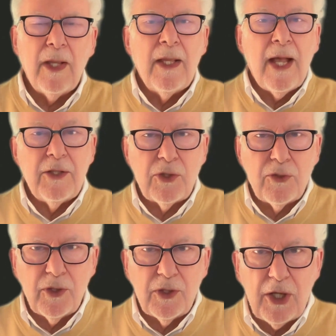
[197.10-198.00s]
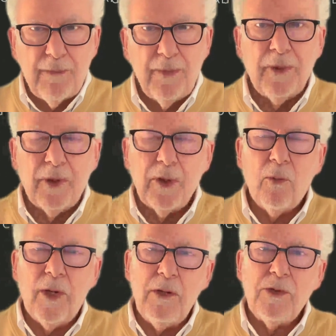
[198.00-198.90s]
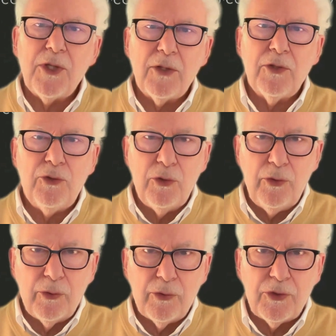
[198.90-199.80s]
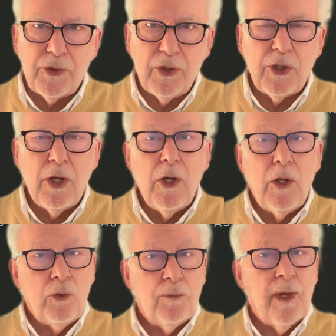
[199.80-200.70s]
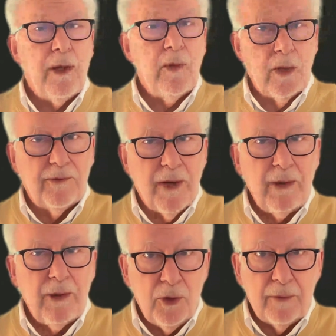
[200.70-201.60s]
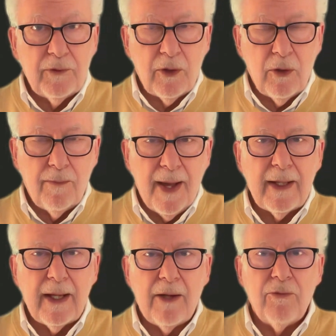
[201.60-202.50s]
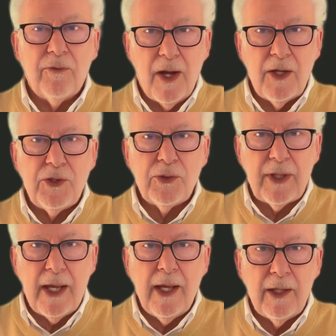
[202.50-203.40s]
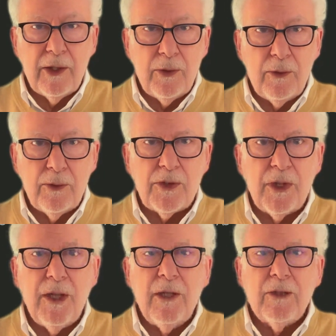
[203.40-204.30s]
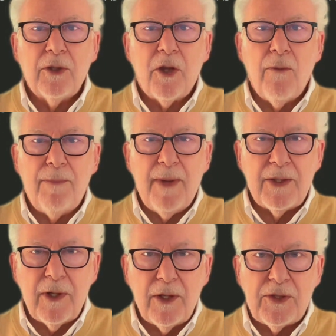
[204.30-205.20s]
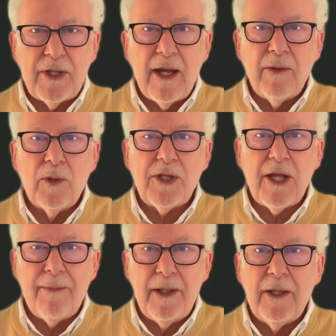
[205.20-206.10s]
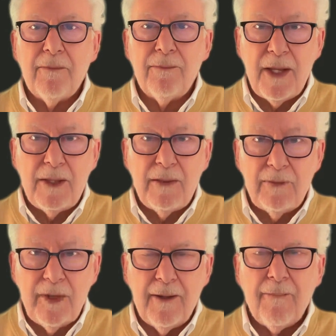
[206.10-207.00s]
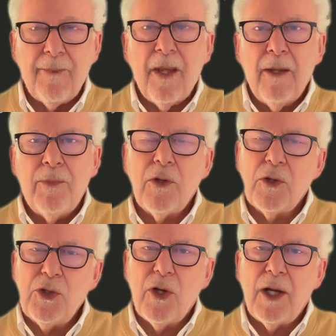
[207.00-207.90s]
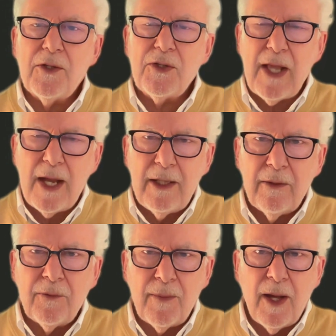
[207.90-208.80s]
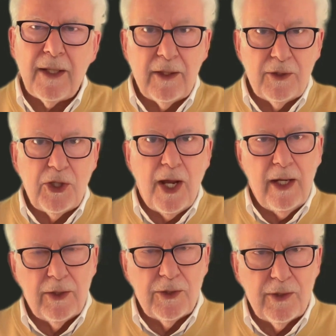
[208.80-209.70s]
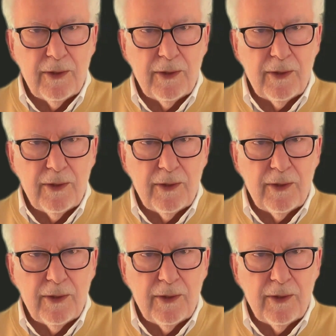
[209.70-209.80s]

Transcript: And it's a good example that when you start to do your research, you may well find that you have to go back and revise your KIQs to go and better understand what's happening competitively, because your understanding of the market has changed.